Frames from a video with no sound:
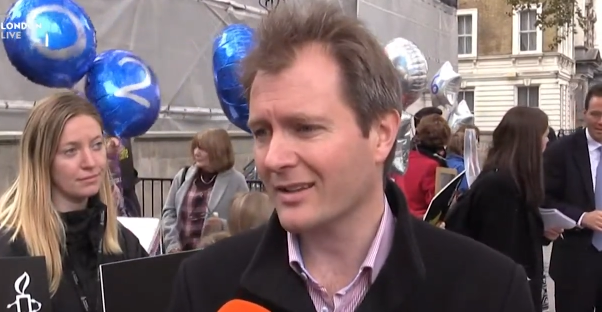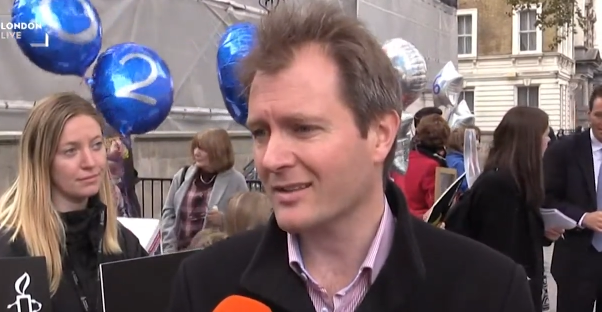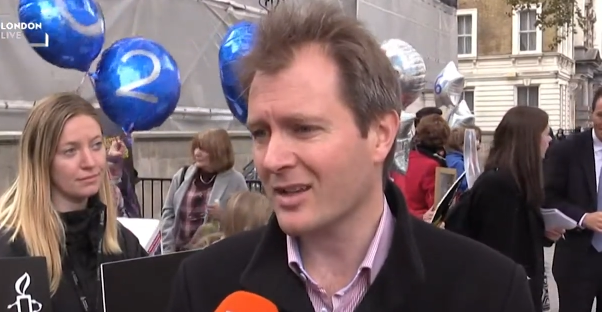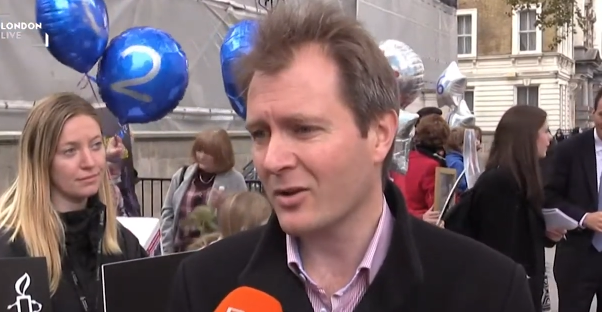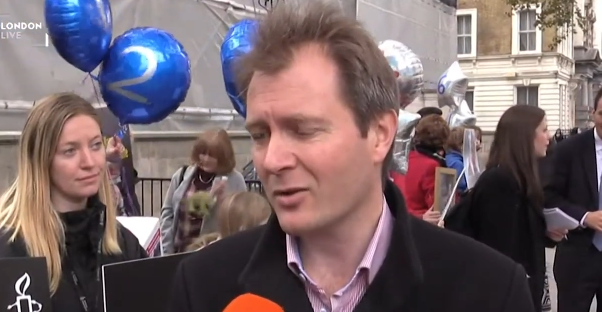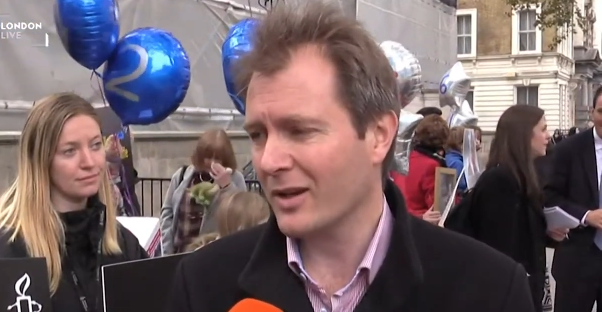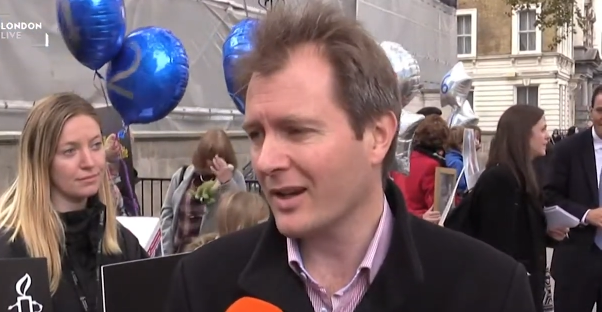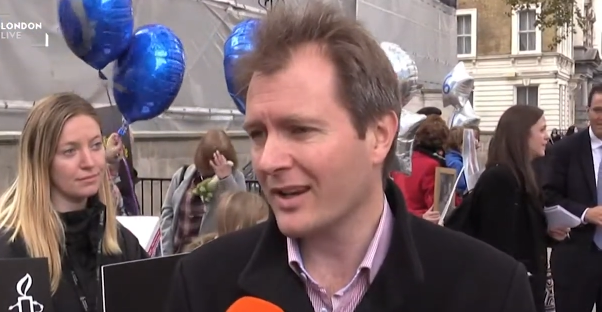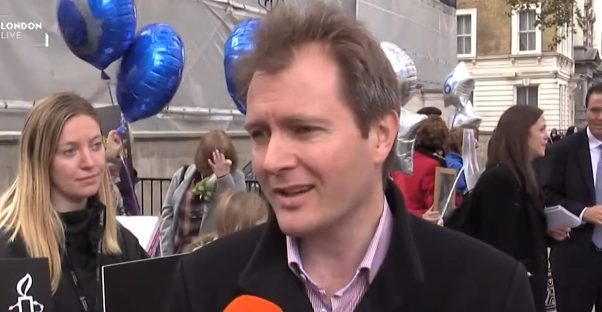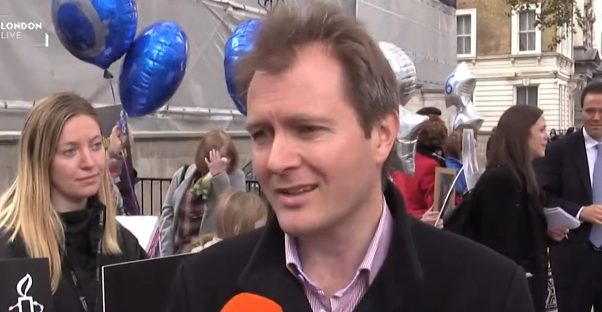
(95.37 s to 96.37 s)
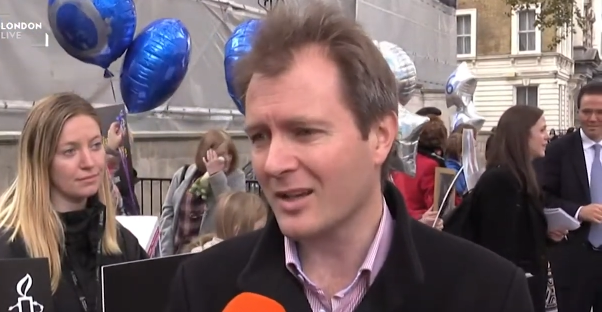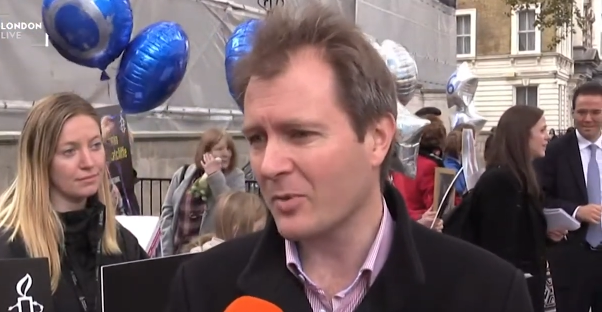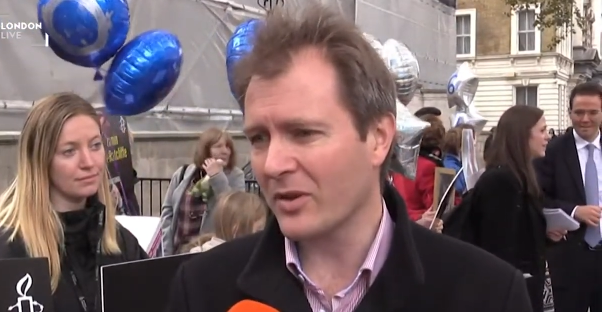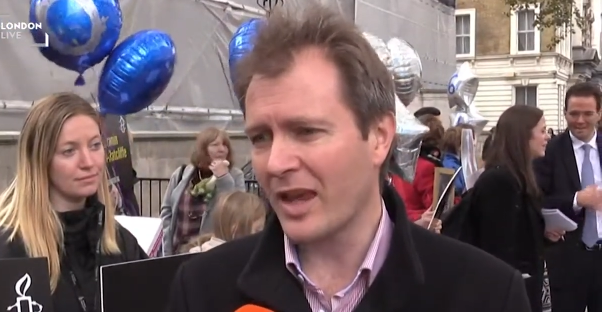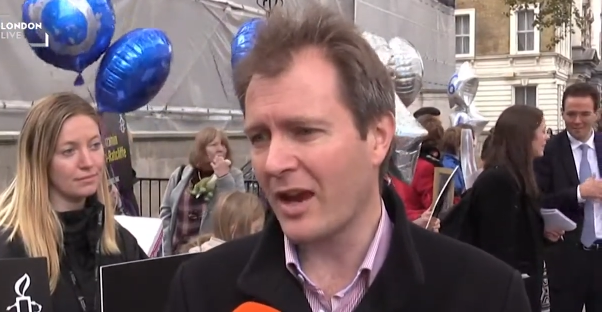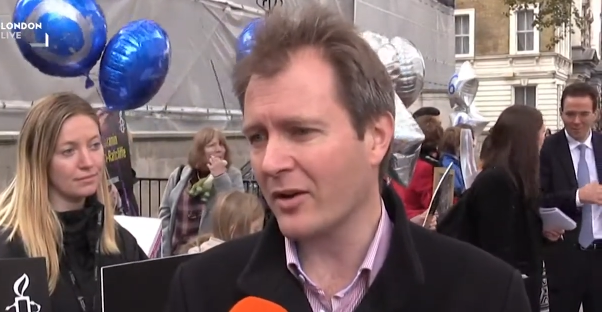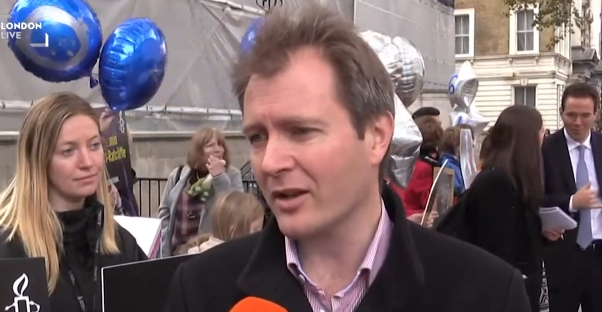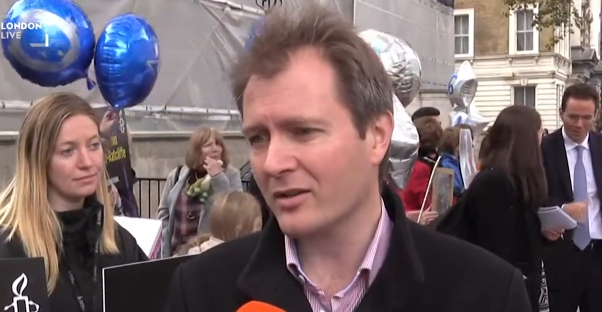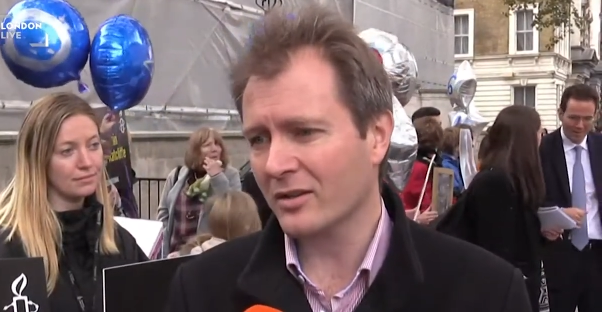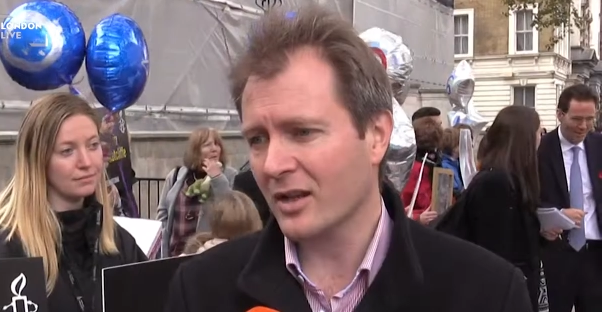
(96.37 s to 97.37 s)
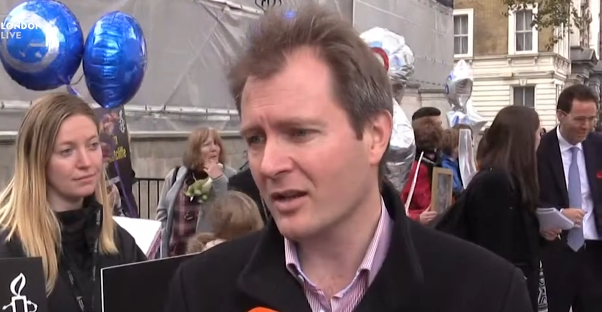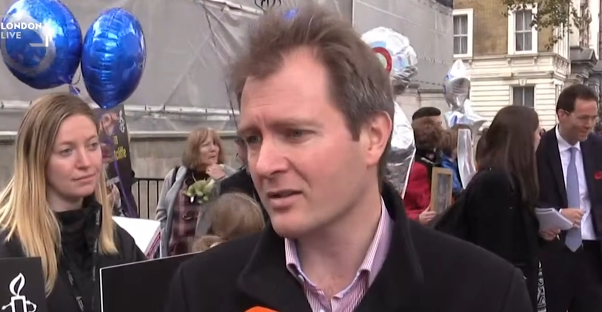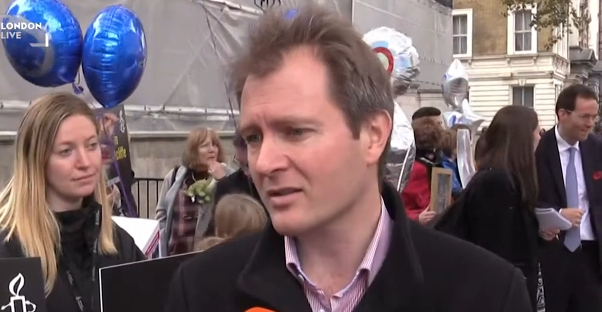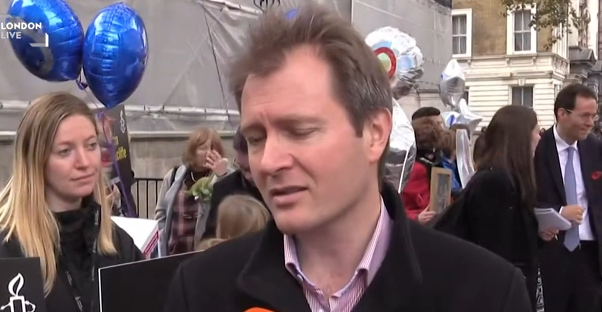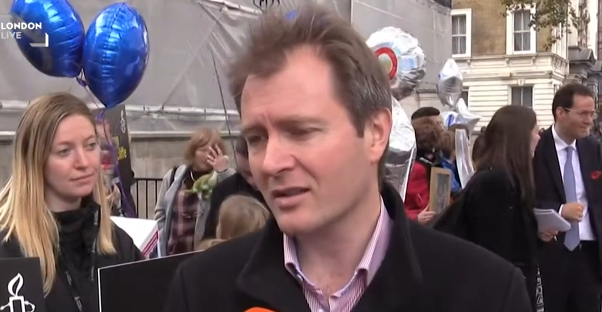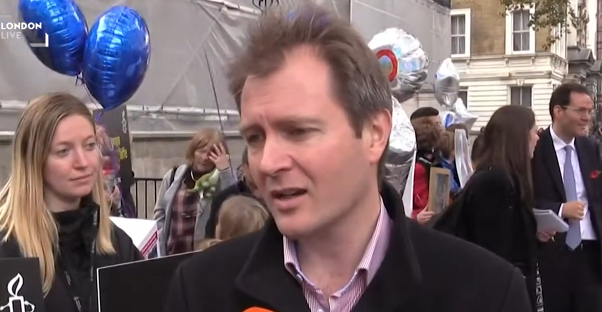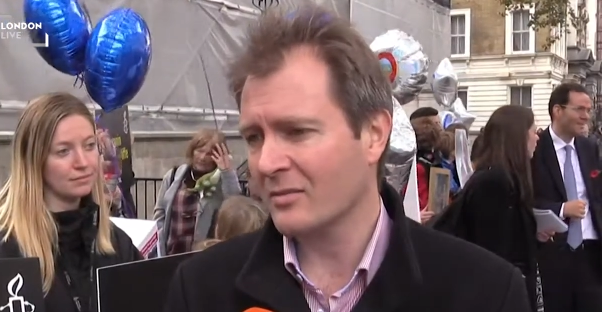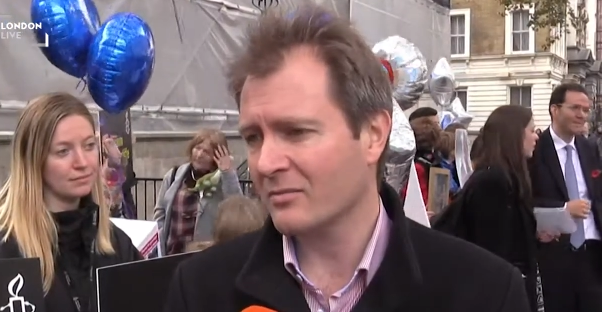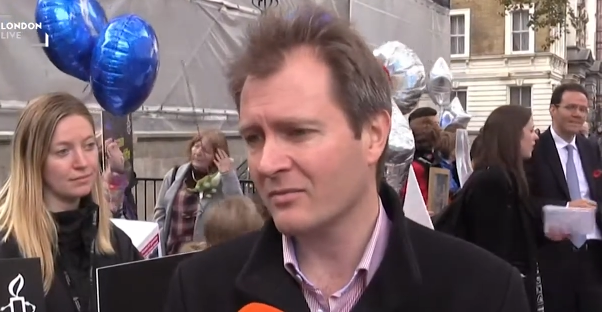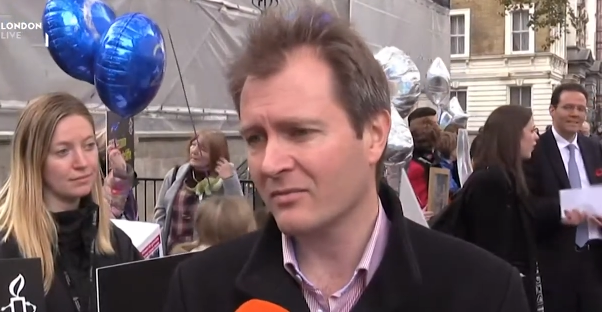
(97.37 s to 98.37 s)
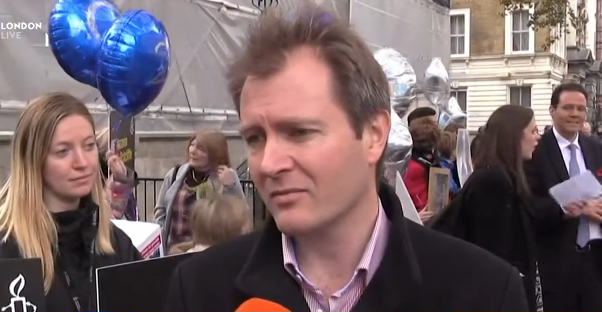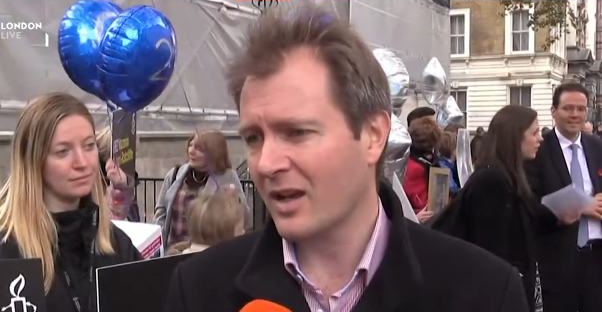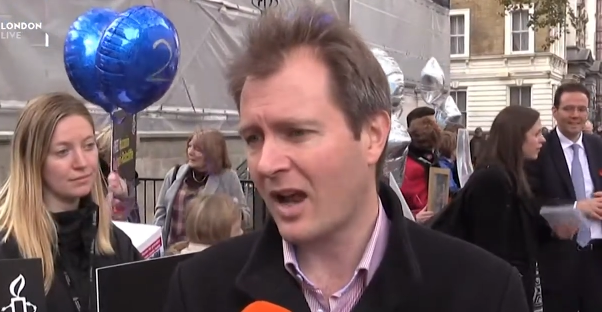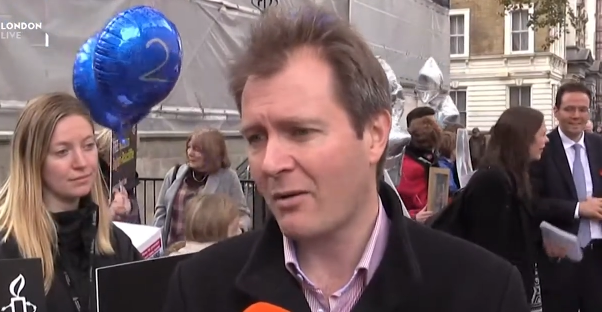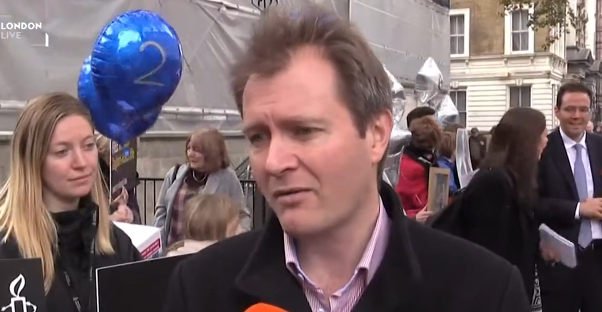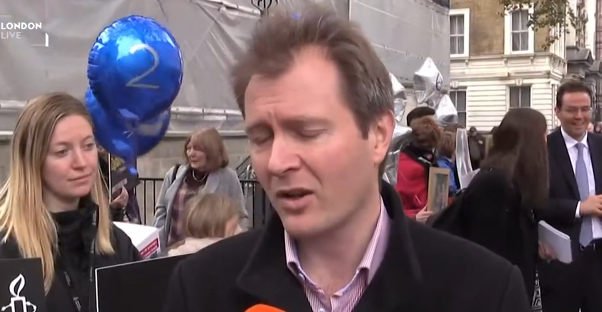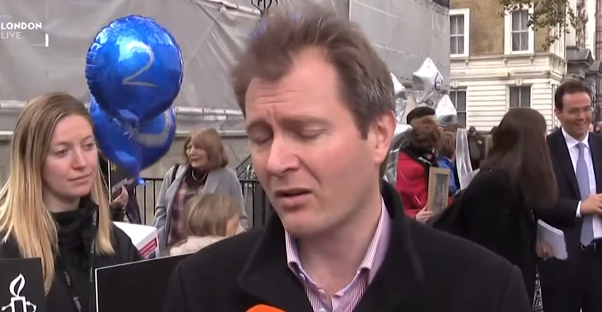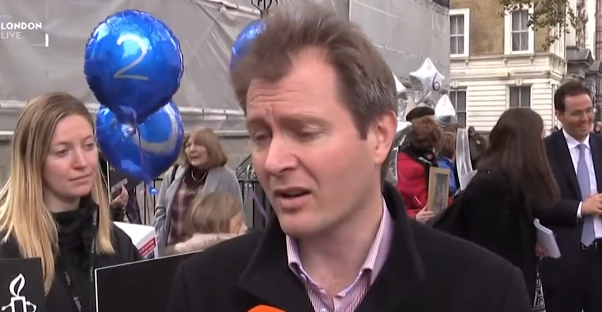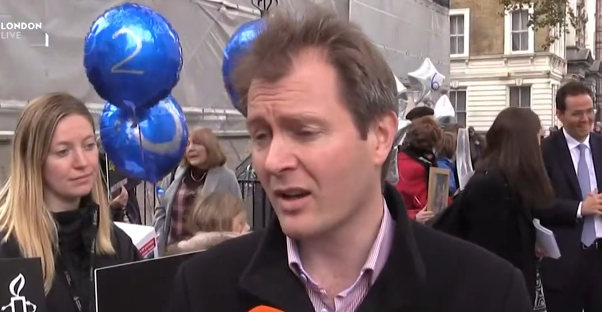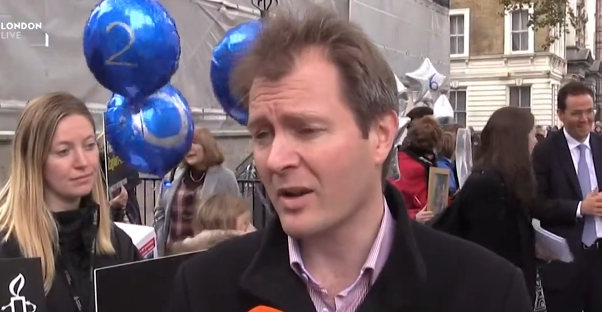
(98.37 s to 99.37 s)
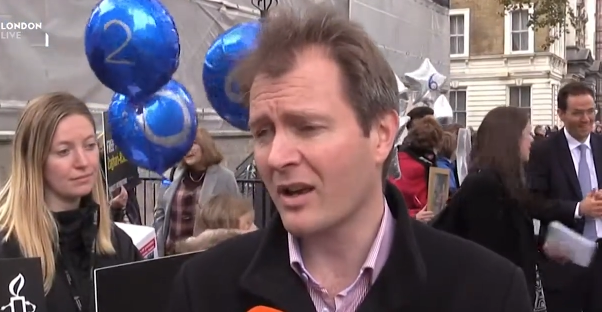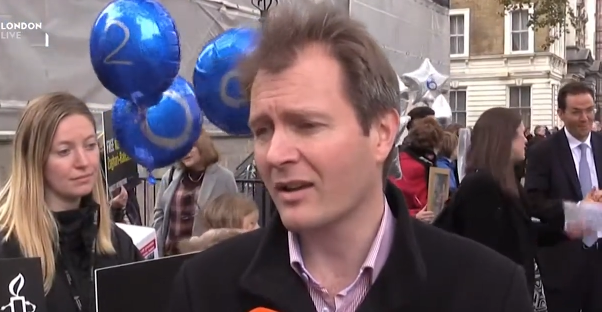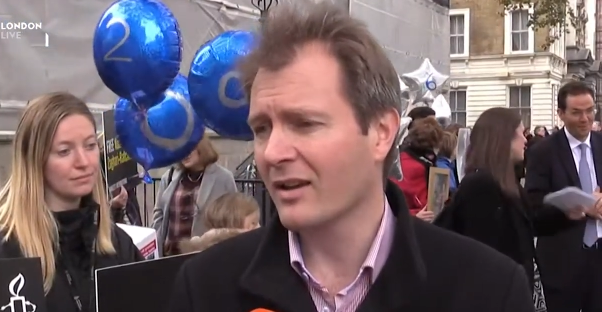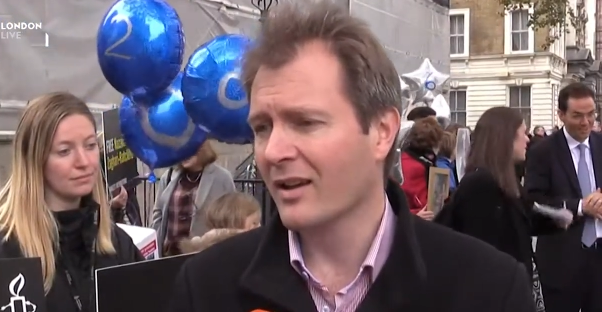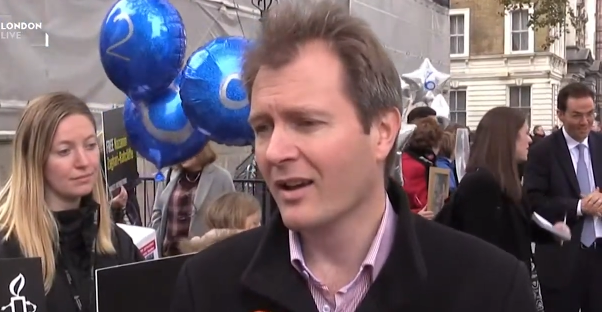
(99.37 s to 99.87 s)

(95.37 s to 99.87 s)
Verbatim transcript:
Speaker 1: so it is up in the air and it could last um, however long. And I mean, I,